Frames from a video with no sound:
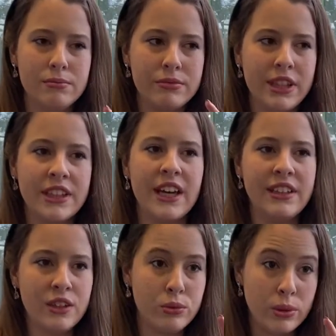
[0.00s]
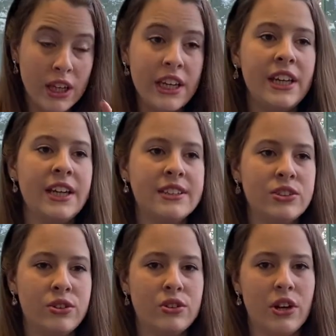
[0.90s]
dedicating to the clinics,
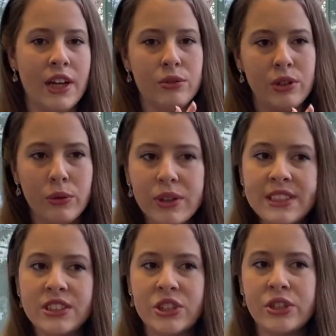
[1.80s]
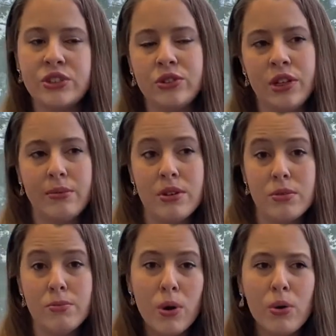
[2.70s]
or like doing research, or a bit
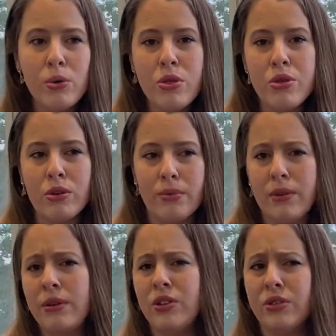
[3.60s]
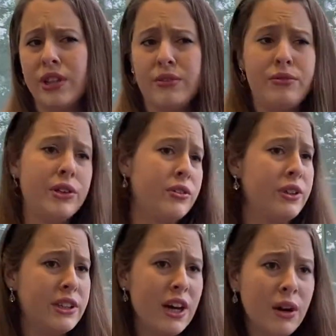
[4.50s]
of both, or maybe you didn't figure
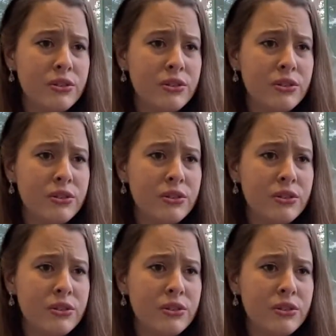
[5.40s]
it out